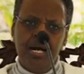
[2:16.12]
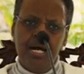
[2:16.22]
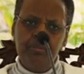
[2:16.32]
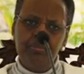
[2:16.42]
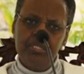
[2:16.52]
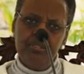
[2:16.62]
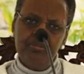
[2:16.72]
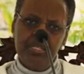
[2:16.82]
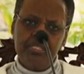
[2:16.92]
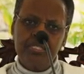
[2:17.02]
I
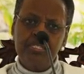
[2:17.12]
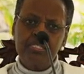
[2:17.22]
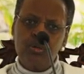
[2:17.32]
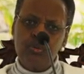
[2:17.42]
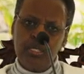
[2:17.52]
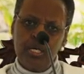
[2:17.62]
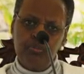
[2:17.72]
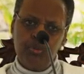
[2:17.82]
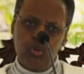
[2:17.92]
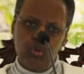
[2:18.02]
believe that it is a
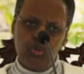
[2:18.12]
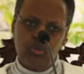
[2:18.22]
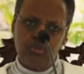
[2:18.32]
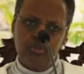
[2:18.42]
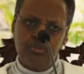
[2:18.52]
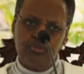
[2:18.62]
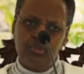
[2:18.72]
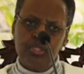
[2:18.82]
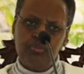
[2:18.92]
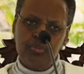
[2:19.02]
wake-up call
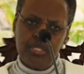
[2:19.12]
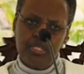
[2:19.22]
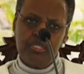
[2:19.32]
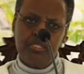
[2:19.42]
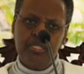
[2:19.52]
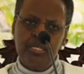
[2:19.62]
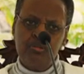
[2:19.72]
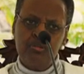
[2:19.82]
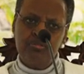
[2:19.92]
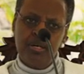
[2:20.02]
for the present-day
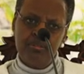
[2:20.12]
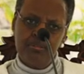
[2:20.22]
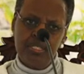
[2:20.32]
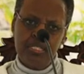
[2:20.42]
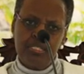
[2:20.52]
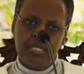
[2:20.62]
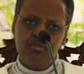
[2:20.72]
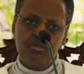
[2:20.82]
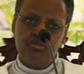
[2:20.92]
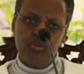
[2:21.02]
revivalists
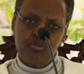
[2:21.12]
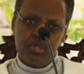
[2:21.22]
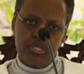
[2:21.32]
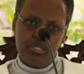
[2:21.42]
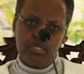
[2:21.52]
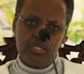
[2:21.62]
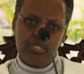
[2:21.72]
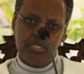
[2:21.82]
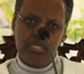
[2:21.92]
and reformists,